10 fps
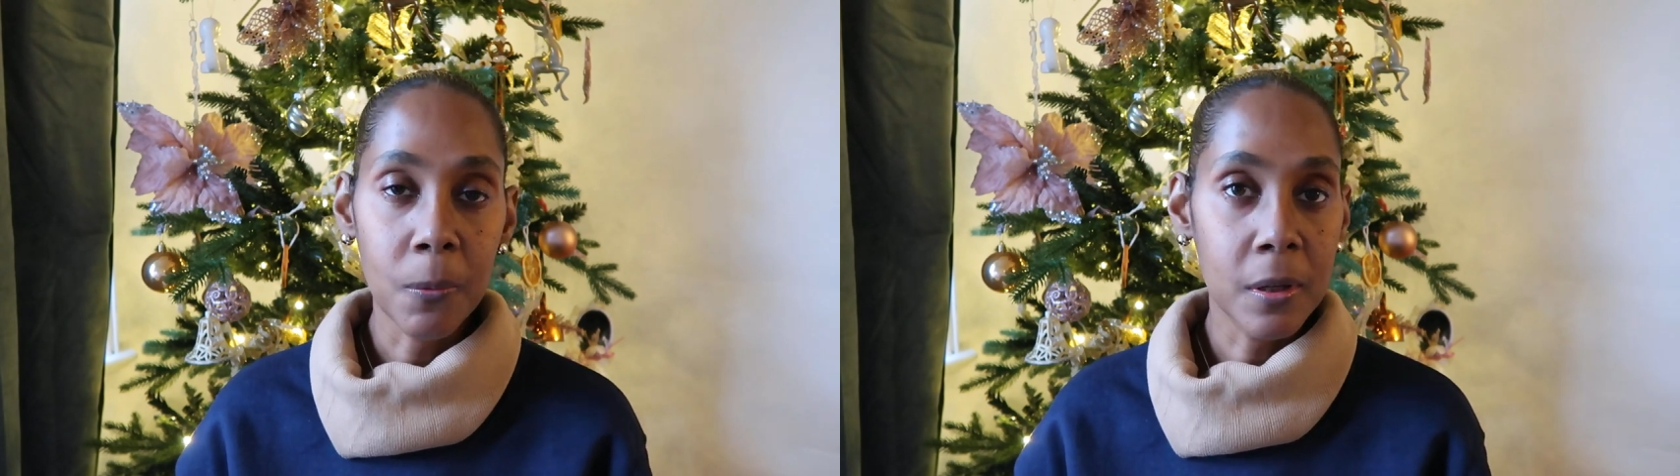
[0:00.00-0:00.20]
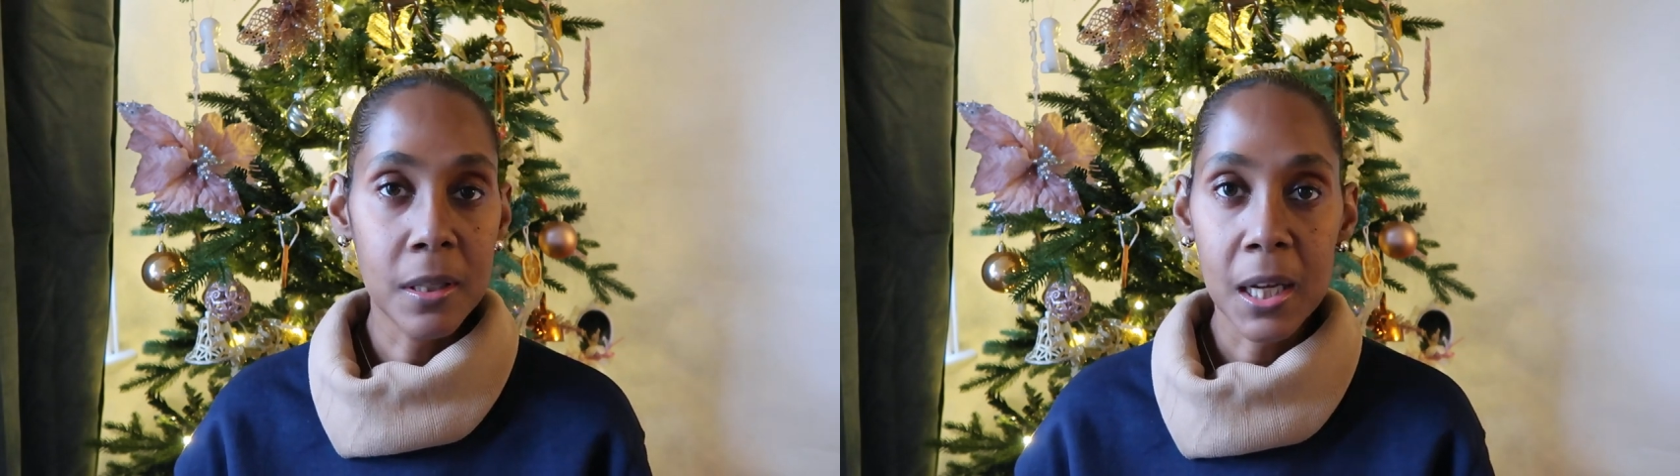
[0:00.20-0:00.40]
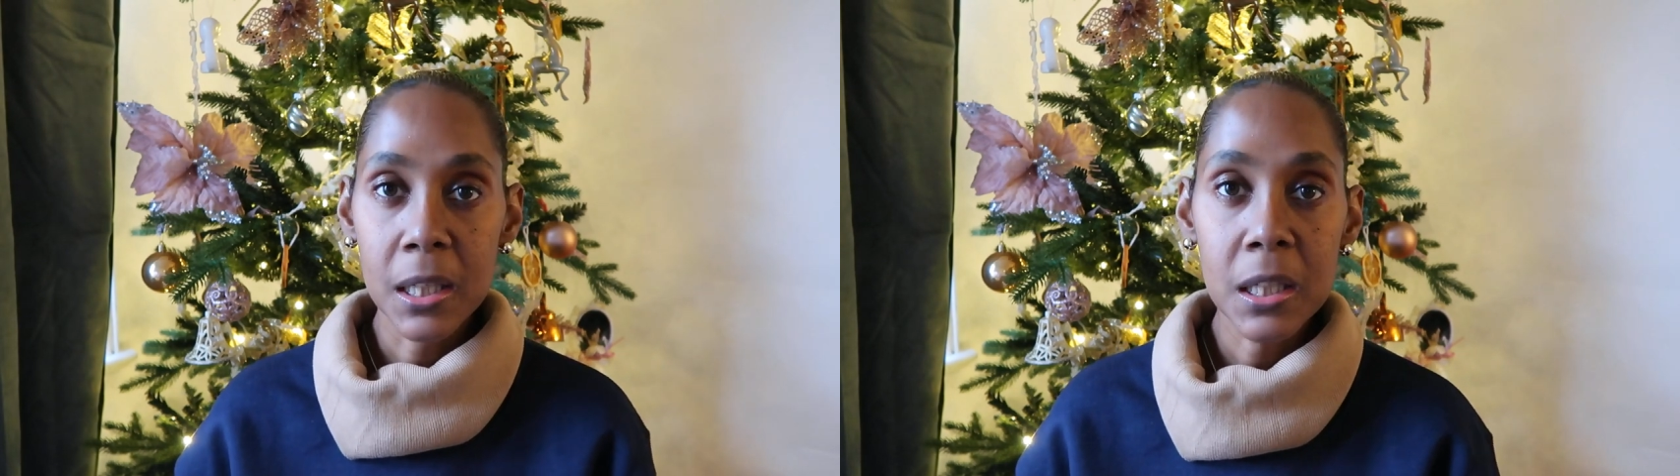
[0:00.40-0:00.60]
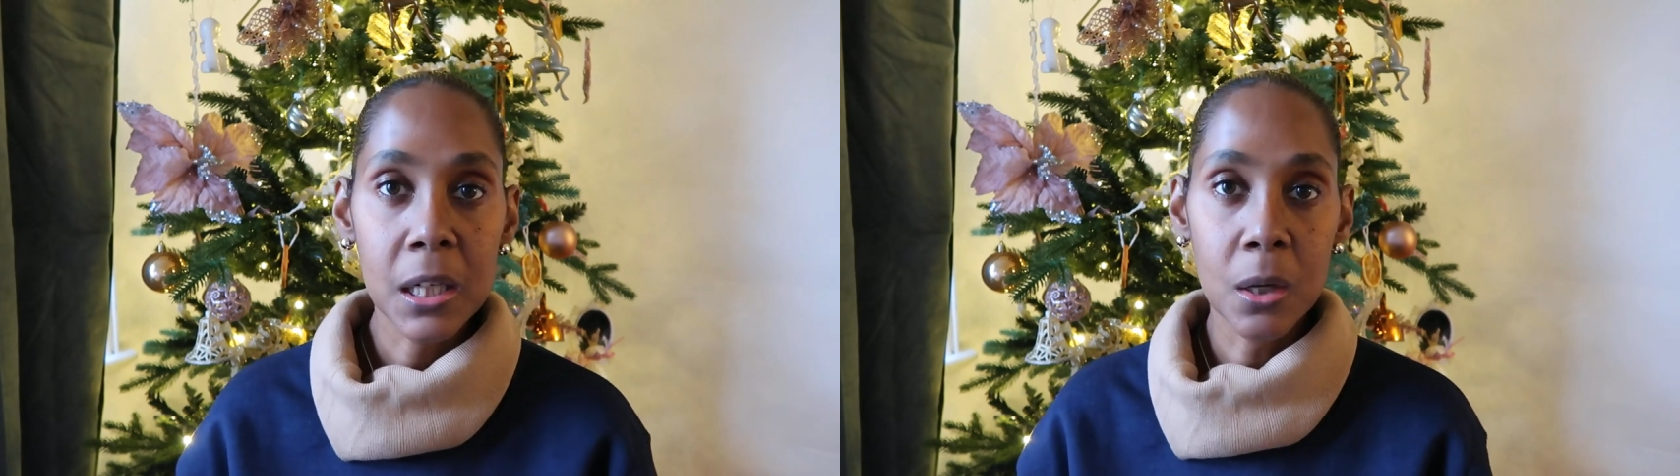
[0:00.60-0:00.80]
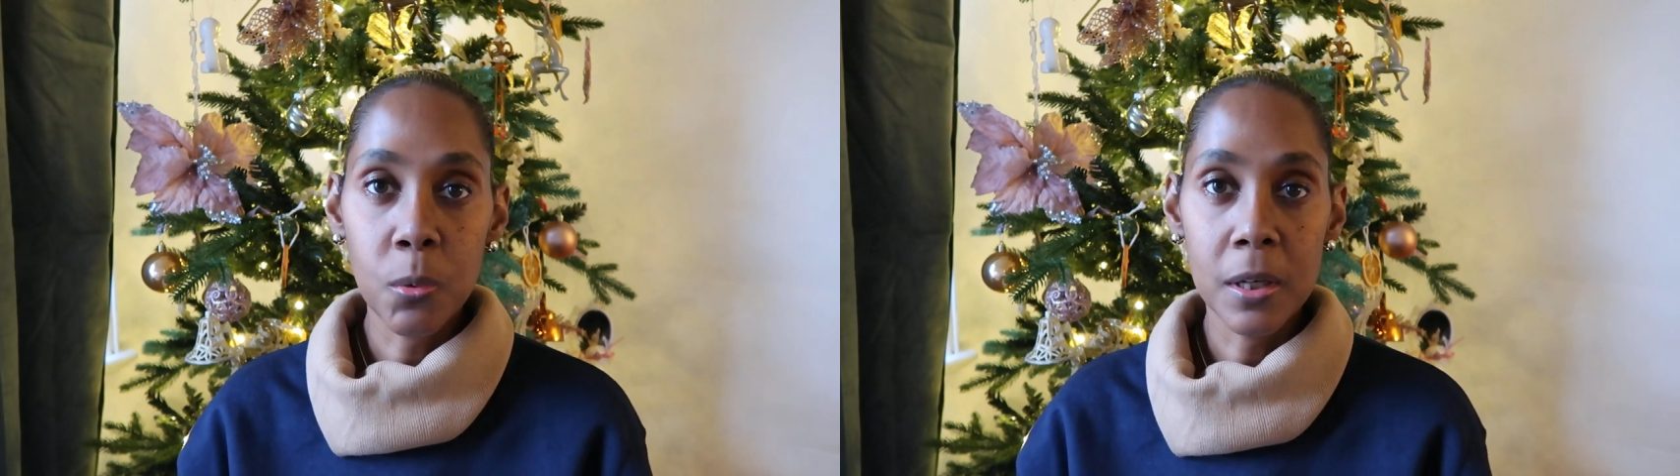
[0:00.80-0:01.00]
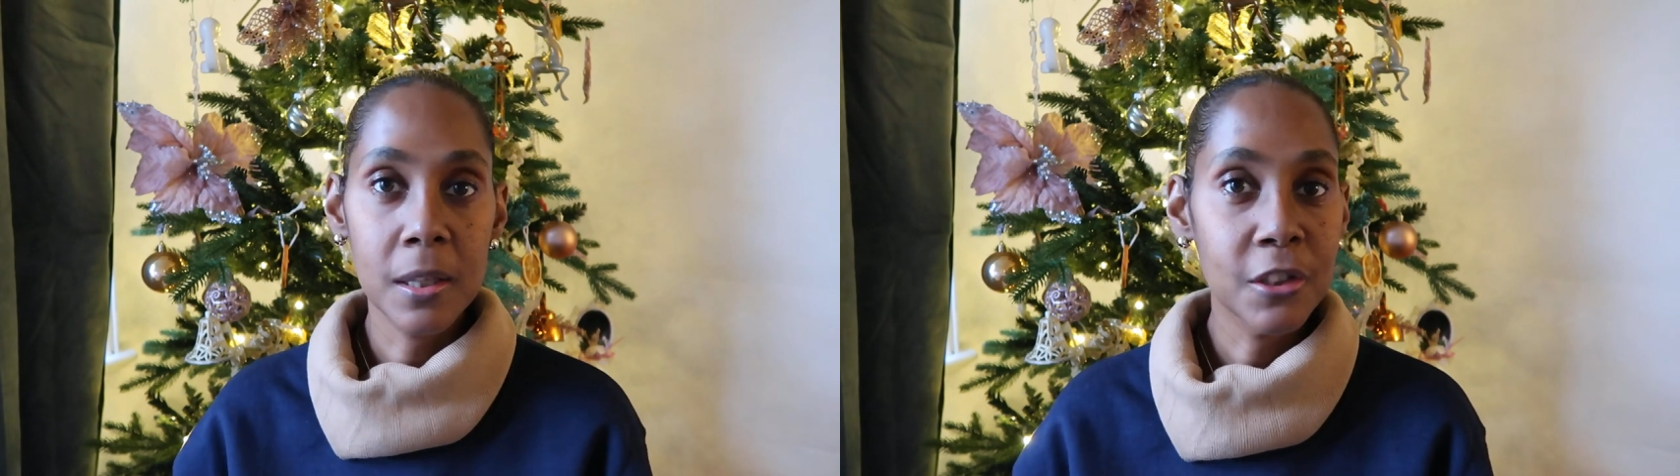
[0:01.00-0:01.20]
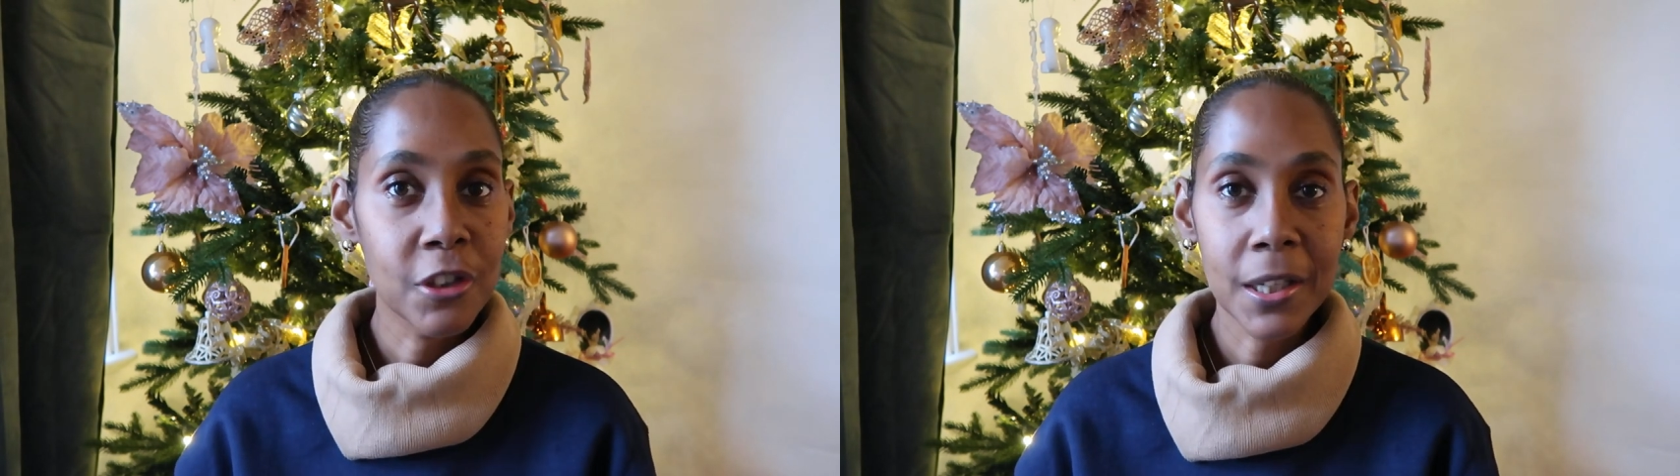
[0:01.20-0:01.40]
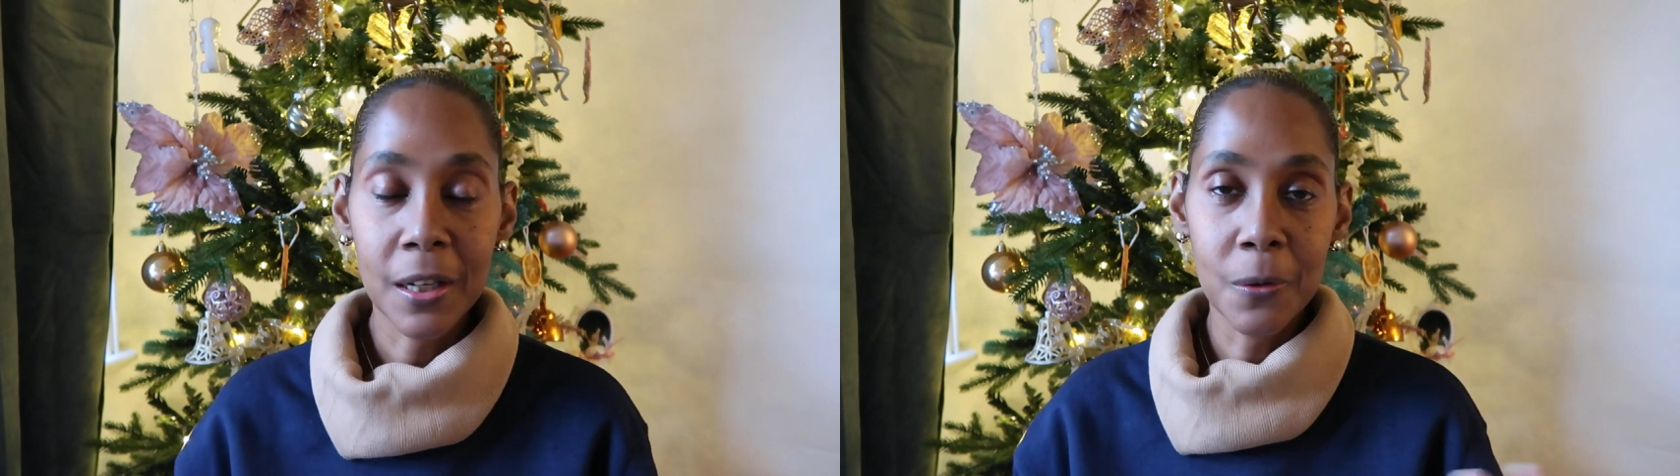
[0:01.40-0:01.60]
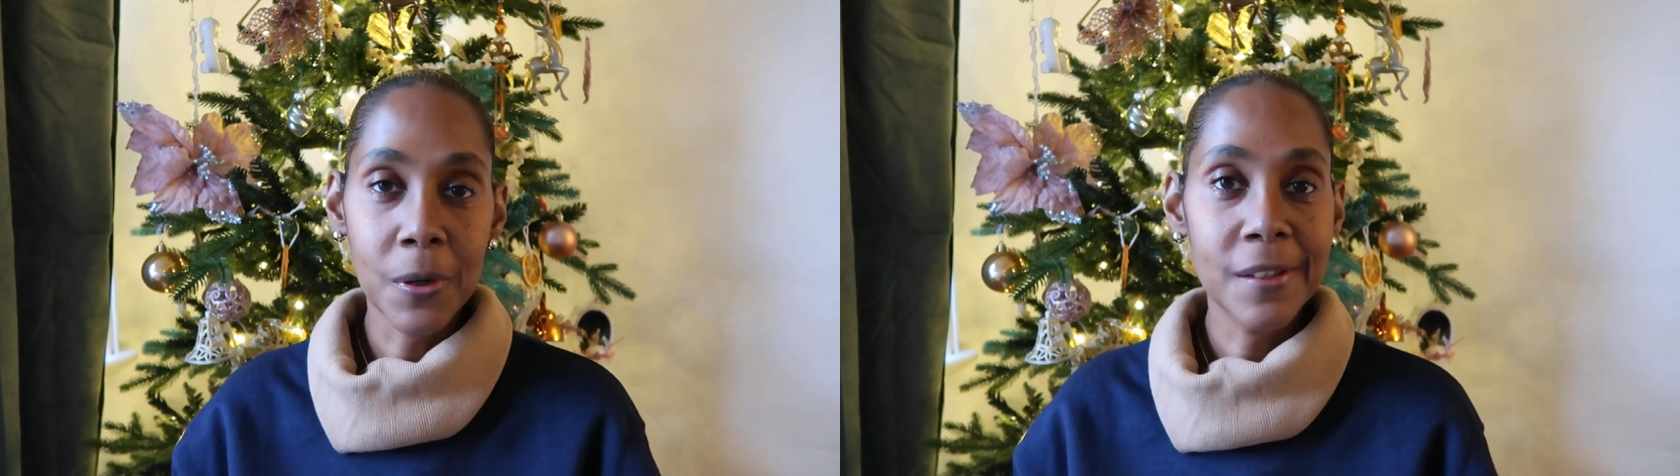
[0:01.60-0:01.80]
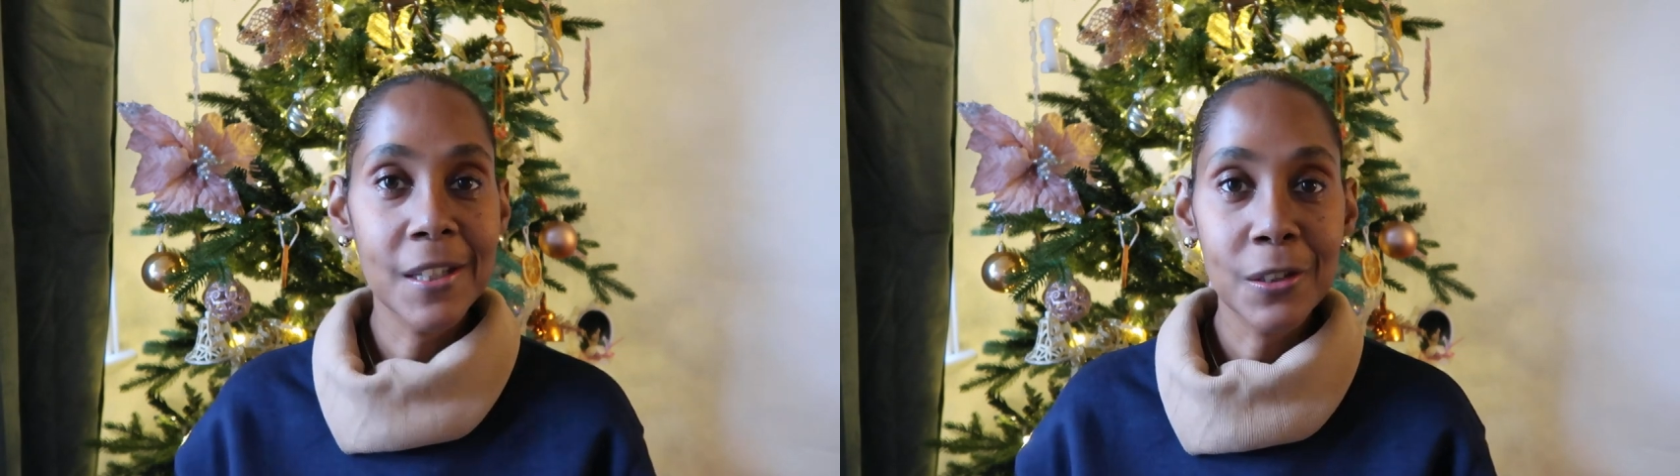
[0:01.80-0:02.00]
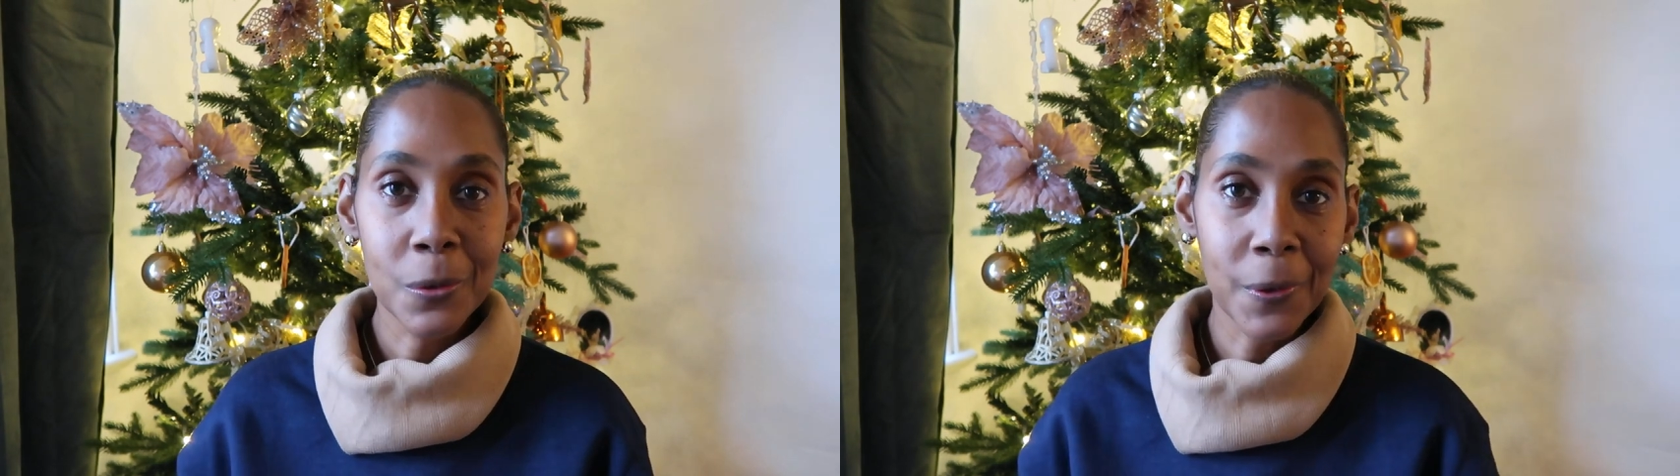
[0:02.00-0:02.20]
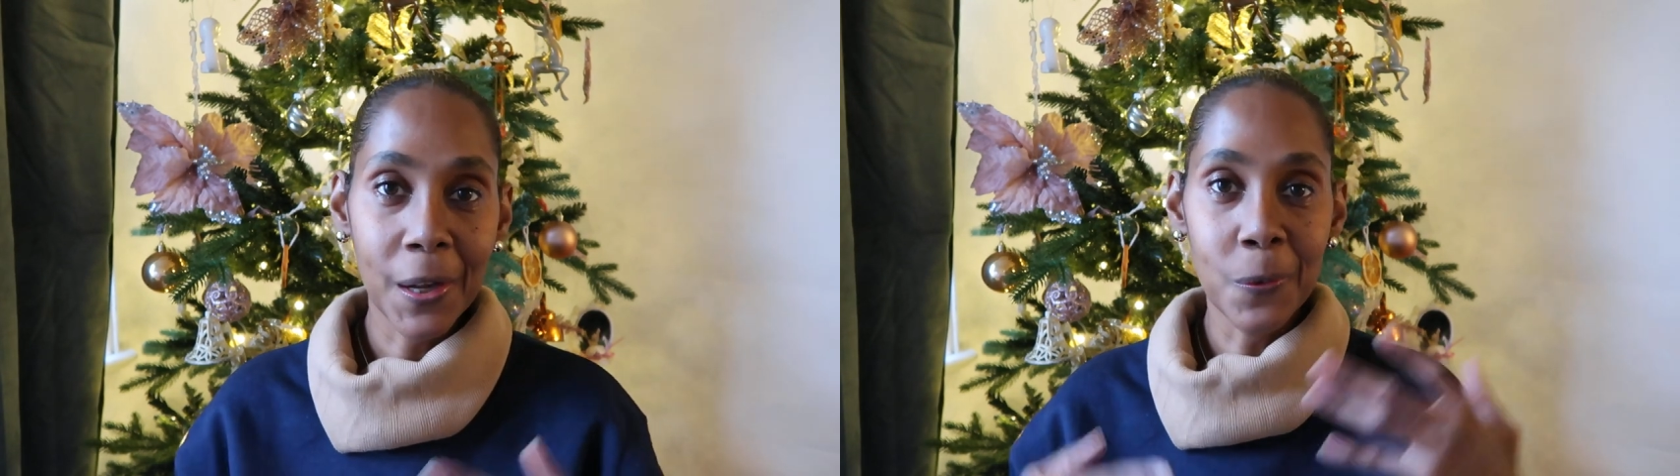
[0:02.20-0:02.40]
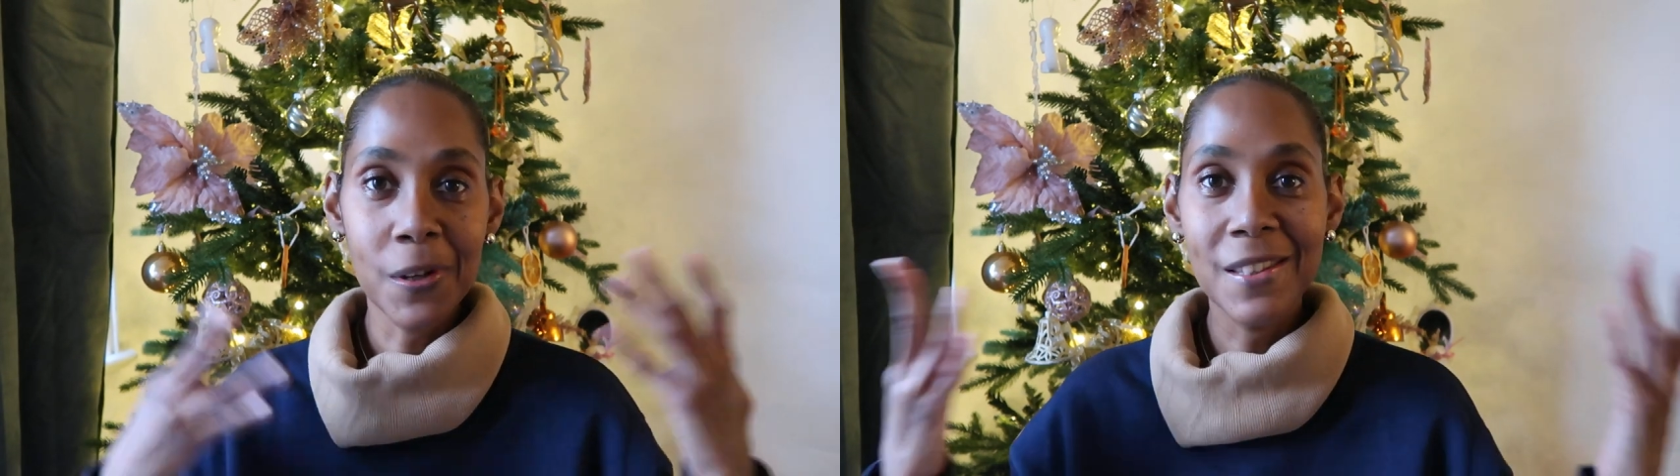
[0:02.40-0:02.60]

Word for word: What are they eating? What are they drinking? What are they doing?